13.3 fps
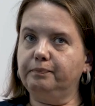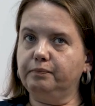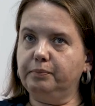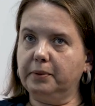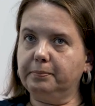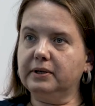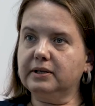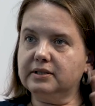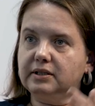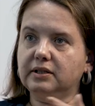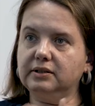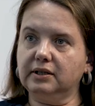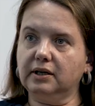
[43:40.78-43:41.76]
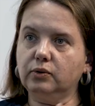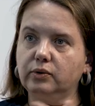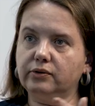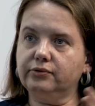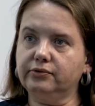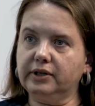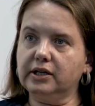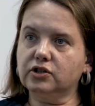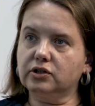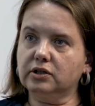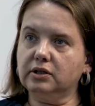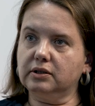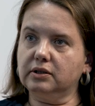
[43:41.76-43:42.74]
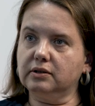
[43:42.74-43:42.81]
people still deal with
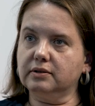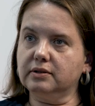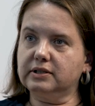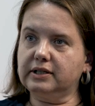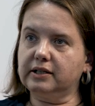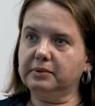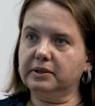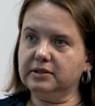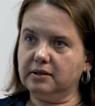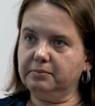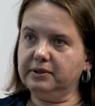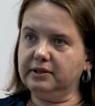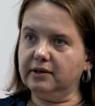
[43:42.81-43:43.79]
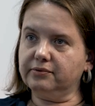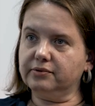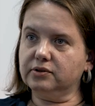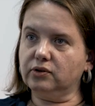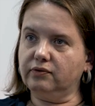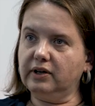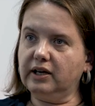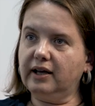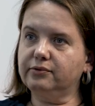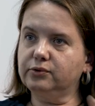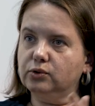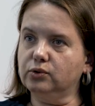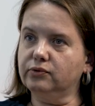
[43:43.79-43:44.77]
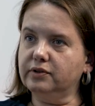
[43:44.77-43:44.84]
financial statements in PDF. So they have
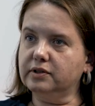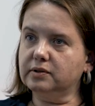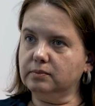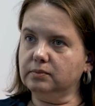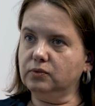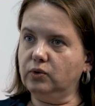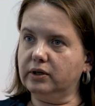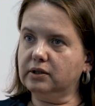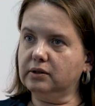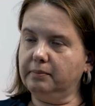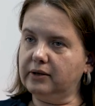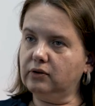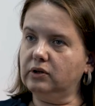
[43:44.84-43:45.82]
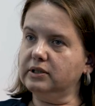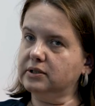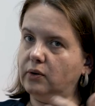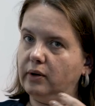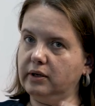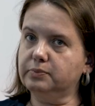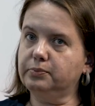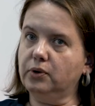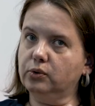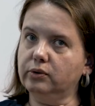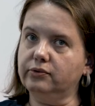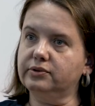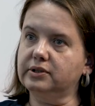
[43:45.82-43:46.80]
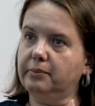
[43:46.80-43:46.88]
to do this work manually. So I spoke
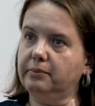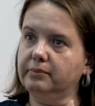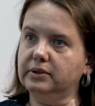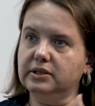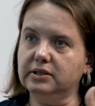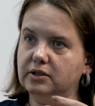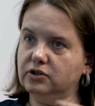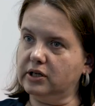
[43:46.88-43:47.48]
with some research